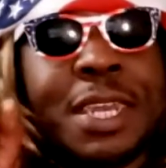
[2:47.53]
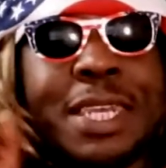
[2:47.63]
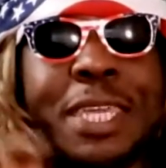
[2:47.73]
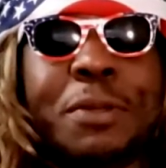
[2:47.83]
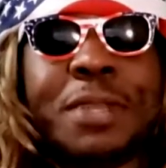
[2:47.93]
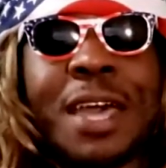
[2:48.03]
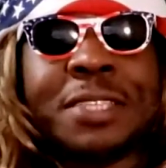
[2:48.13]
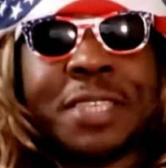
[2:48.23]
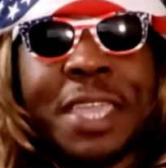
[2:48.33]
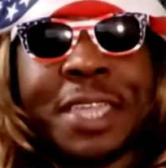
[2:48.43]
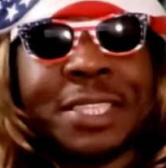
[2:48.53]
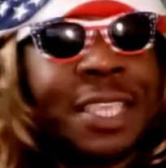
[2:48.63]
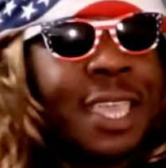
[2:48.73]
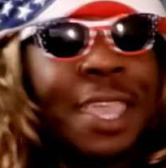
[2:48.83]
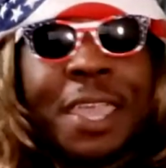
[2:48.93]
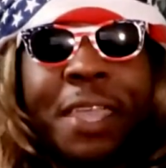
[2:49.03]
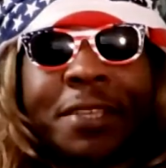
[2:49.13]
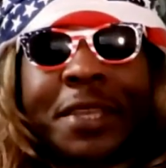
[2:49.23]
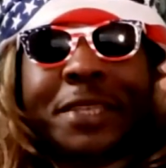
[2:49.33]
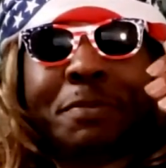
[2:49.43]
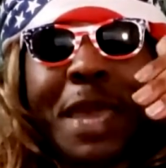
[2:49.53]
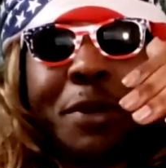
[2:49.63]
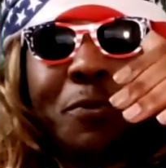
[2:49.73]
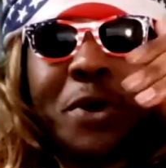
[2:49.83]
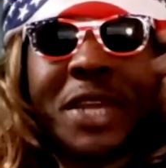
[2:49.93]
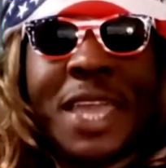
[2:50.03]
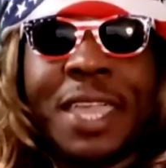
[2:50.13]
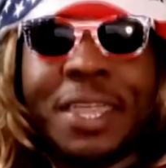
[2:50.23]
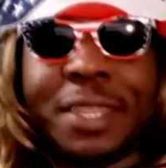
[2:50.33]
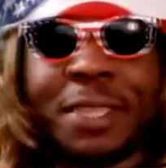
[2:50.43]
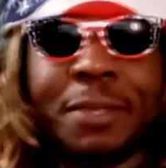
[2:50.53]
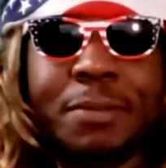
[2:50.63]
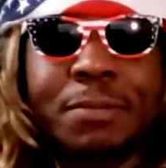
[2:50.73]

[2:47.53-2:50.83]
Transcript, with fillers: Lil Nas X has, has made a 180.